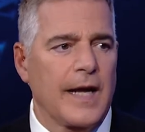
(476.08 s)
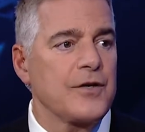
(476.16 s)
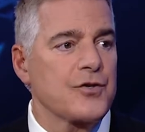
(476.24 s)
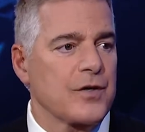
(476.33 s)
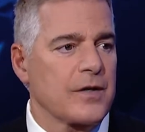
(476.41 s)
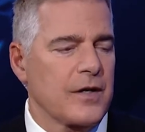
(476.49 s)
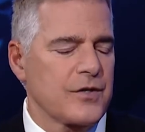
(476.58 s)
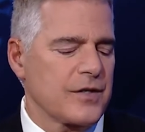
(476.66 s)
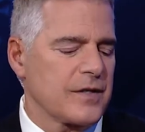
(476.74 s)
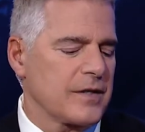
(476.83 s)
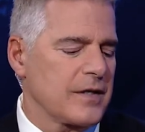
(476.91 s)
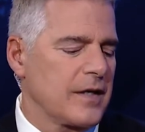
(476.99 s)
In the nation, not
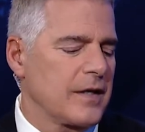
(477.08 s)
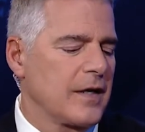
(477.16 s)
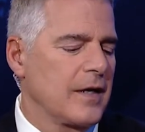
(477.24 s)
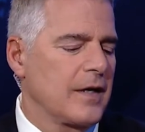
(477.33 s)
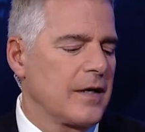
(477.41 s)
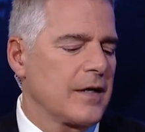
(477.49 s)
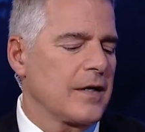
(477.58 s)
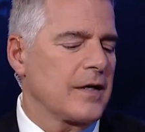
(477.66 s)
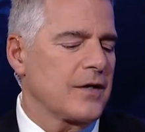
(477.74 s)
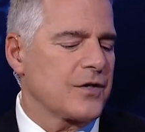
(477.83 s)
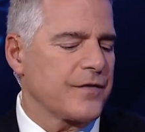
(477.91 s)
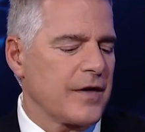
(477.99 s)
just the state.
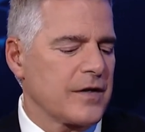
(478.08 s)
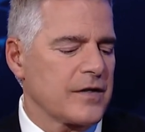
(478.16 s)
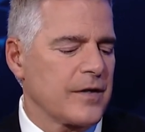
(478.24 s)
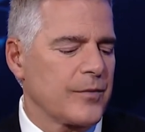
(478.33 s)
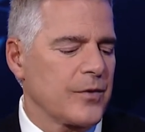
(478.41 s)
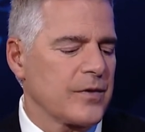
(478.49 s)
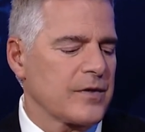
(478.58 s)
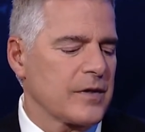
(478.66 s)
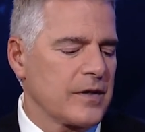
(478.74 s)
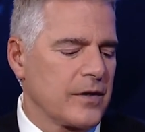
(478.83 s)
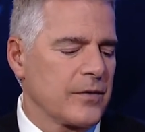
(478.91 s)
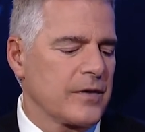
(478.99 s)
Shavonda Sumter is a
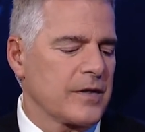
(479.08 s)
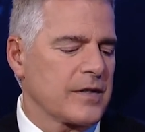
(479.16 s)
leader in the